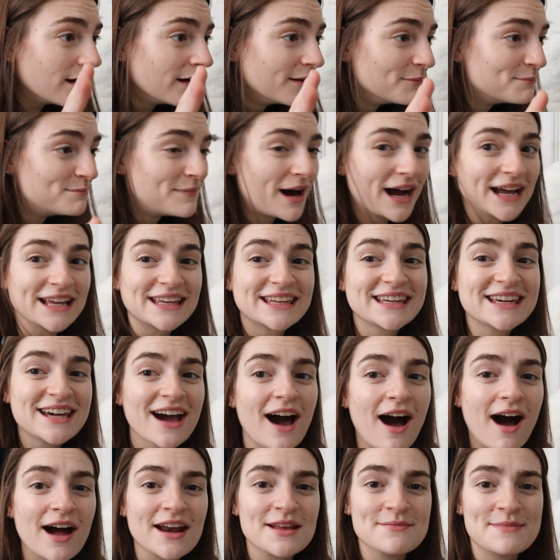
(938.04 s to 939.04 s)
My
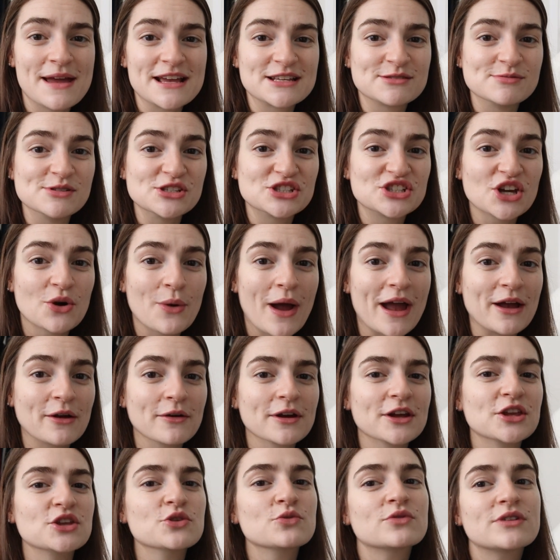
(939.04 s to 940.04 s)
God, it makes me so
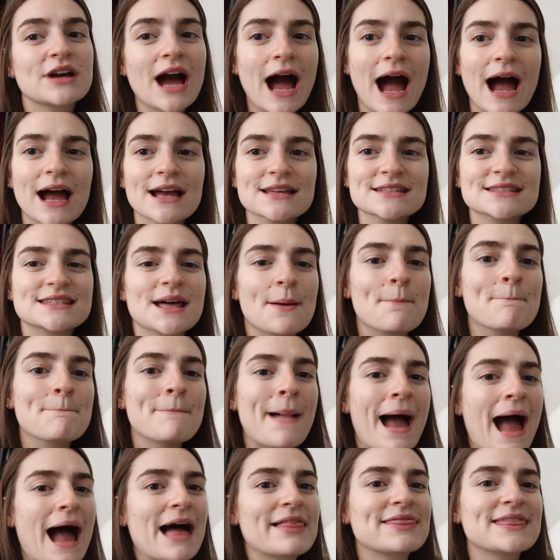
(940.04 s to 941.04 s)
angry. You guys, the
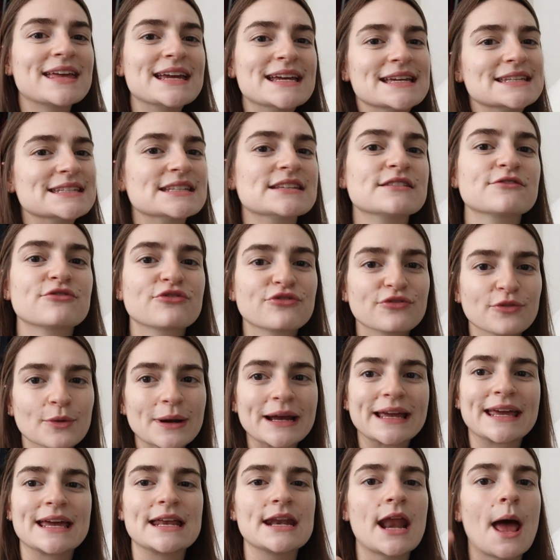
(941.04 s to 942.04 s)
math isn't
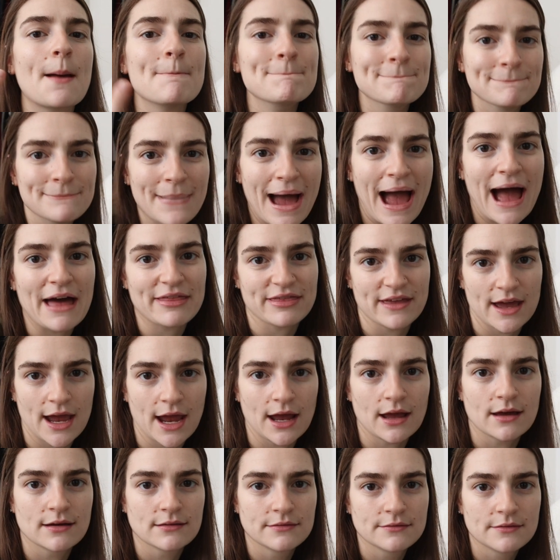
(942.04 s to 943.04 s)
freaking
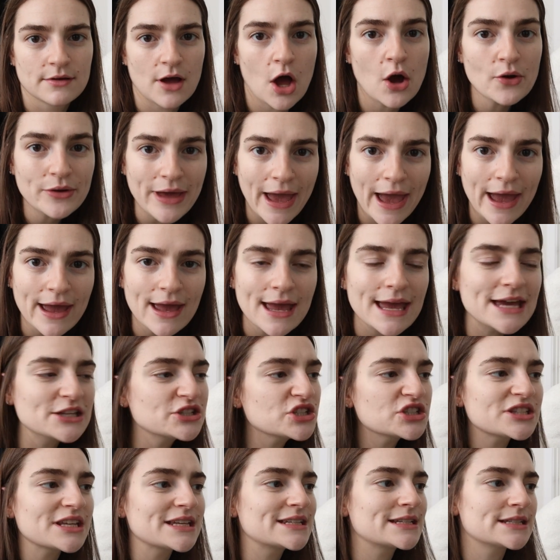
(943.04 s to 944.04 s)
mathing. Okay? It
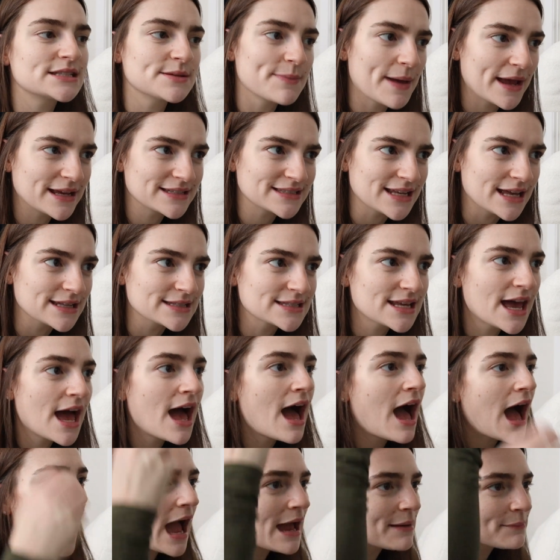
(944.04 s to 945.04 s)
just, like, doesn't make sense.
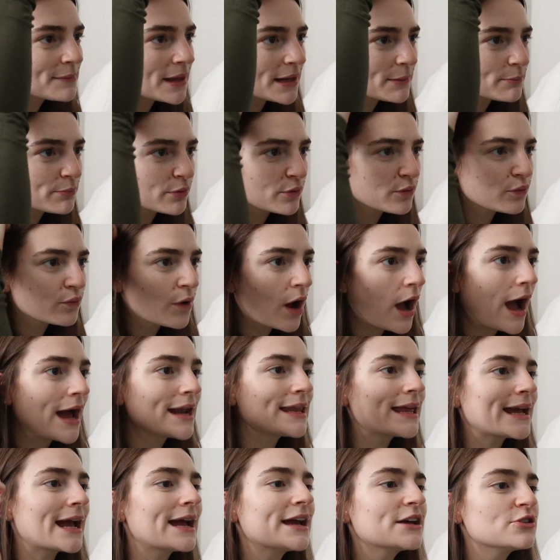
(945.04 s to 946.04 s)
I'm like, and,
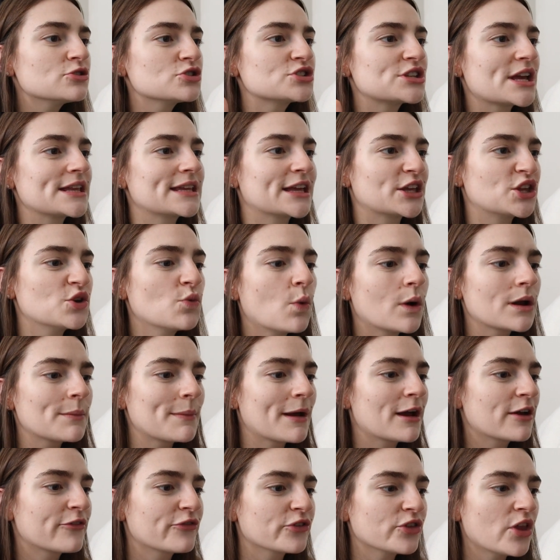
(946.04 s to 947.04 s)
like, I understand, like, you want to
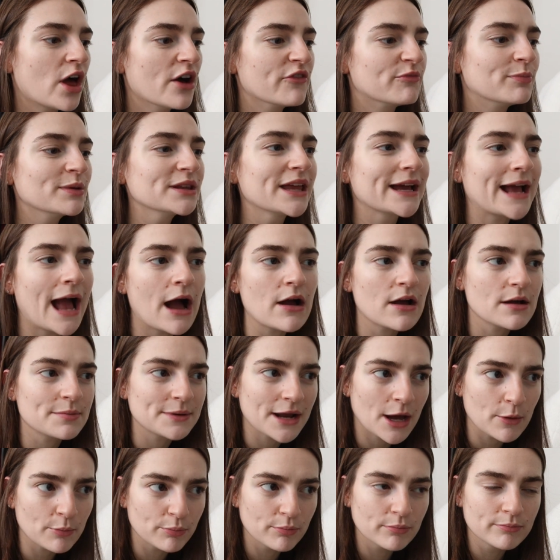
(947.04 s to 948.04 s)
marry for love, but, like, how come
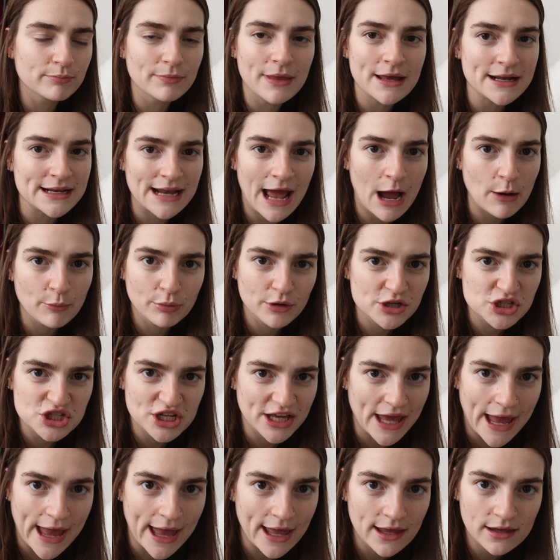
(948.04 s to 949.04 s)
now Bridget
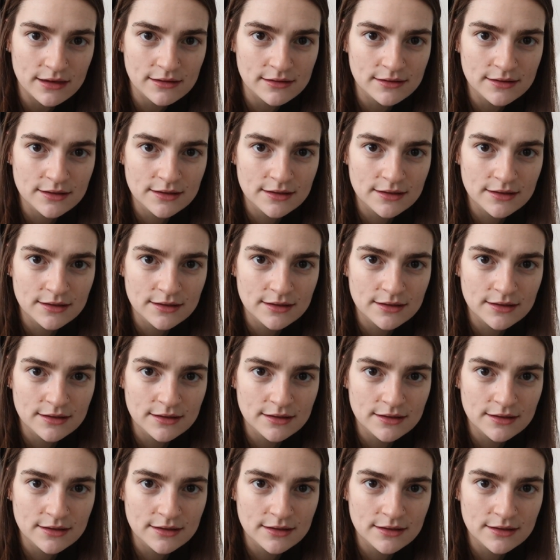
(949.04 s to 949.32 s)
can't?